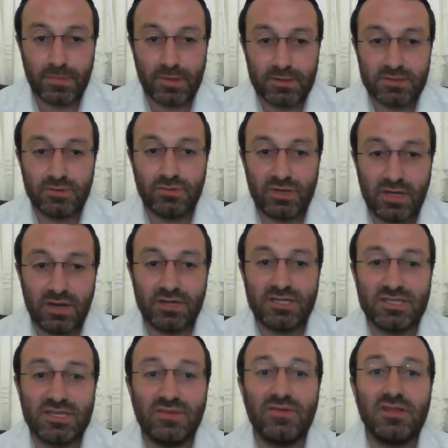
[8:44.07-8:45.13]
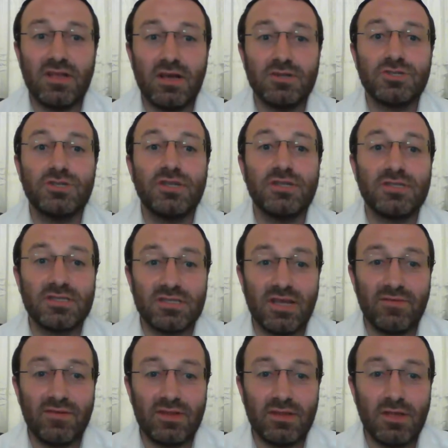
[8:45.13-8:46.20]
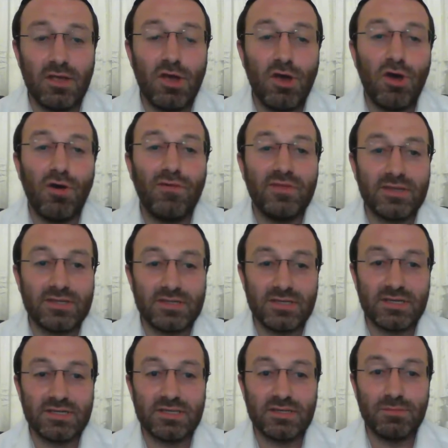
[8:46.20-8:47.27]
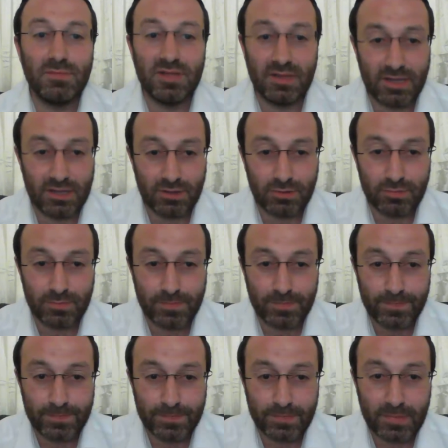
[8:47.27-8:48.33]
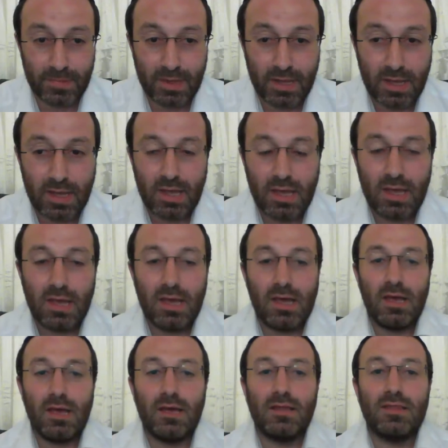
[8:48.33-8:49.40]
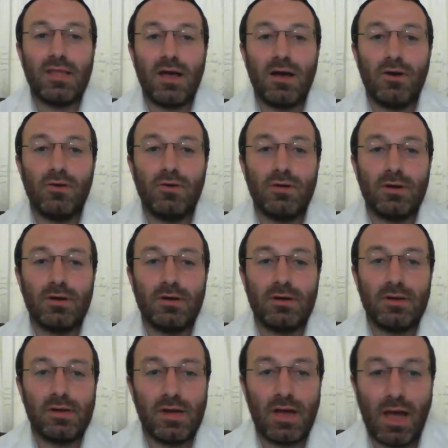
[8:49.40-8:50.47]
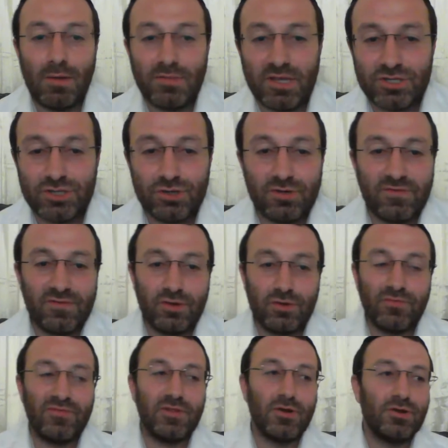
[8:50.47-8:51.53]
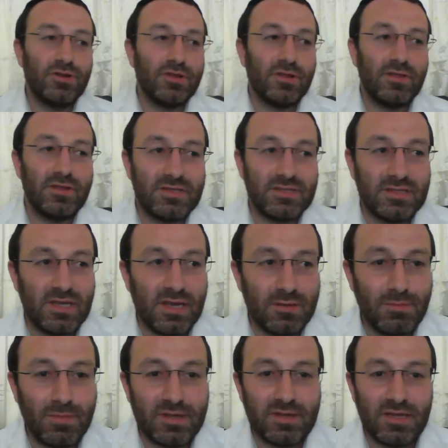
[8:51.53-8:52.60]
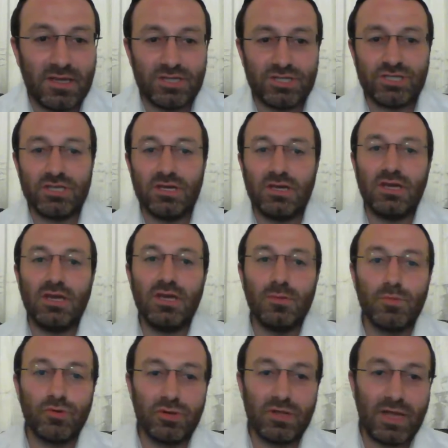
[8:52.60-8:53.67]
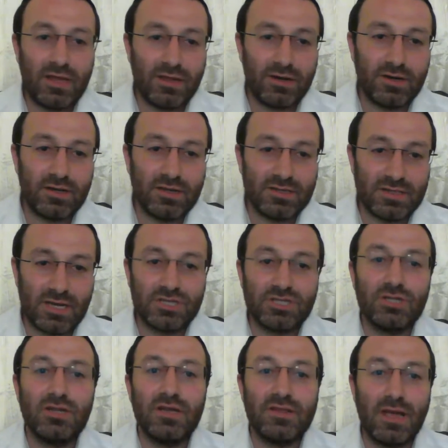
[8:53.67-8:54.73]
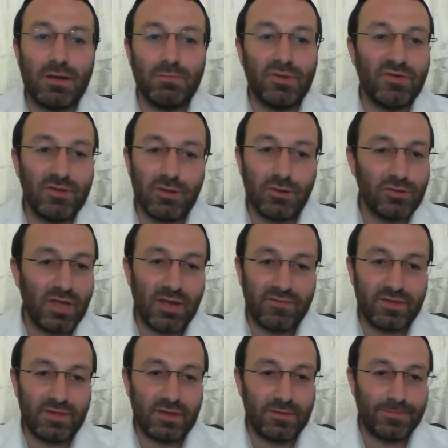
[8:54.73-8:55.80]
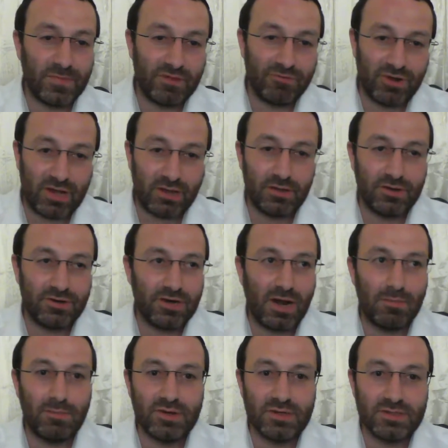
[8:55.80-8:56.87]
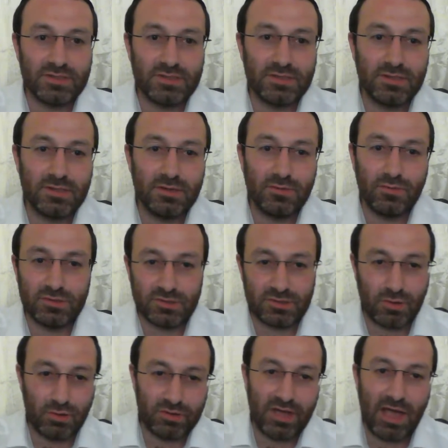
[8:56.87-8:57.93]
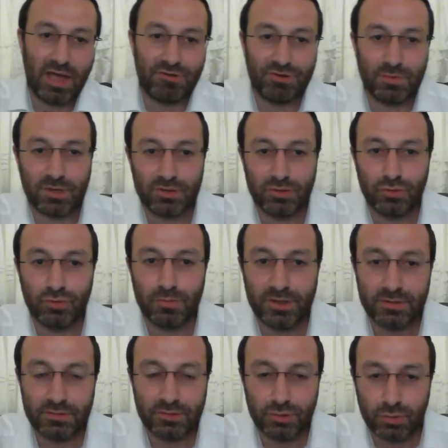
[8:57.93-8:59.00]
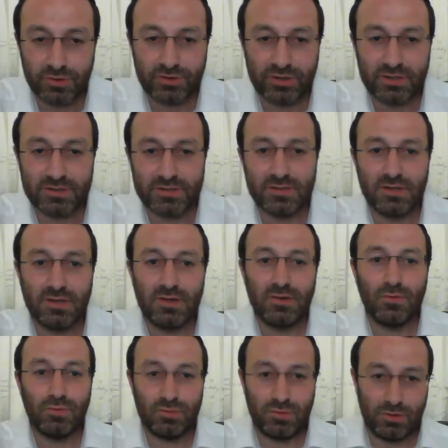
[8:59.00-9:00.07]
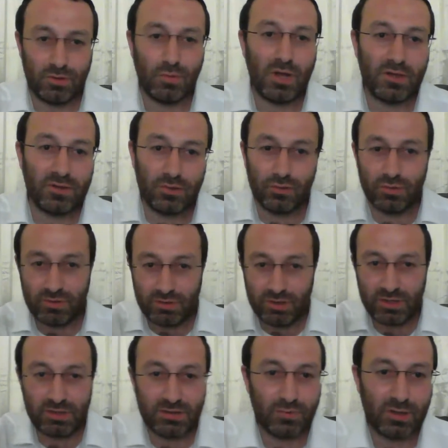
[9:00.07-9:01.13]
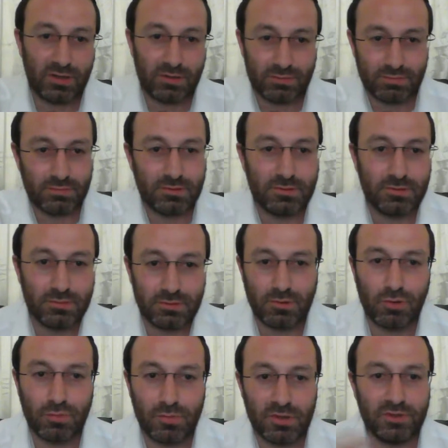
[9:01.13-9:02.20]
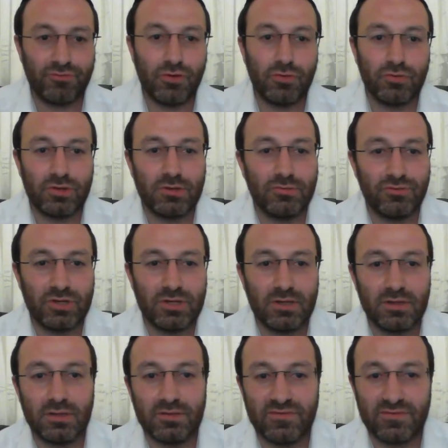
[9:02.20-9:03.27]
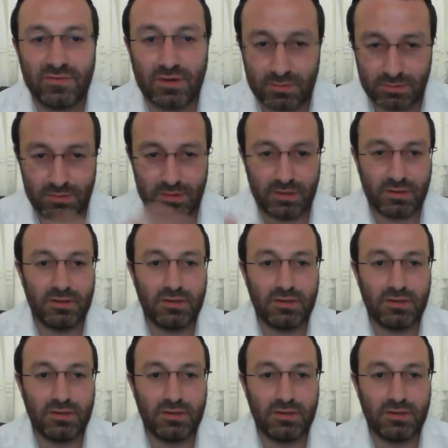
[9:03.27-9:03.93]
So year 707 of the 6th millennium. Now, I'm not sure if you've learned this yet, but each Hebrew letter is actually a number. We don't have the regular numbers, what's called the Arabic numerals, 1, 2, 3, the way normally written in front, like